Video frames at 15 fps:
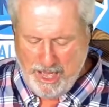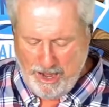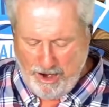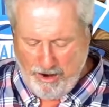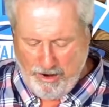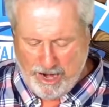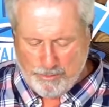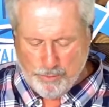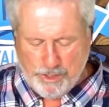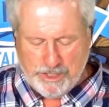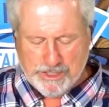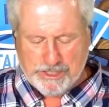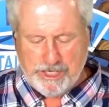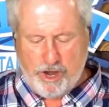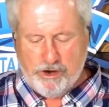All right, we're going
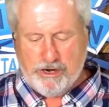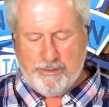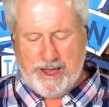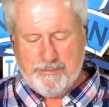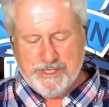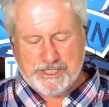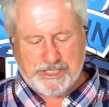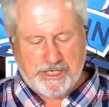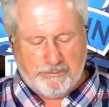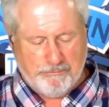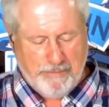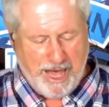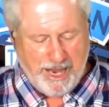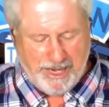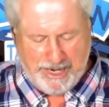to talk about Miss
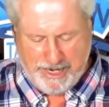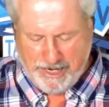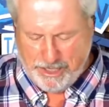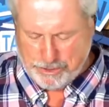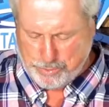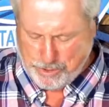Kamala Harris.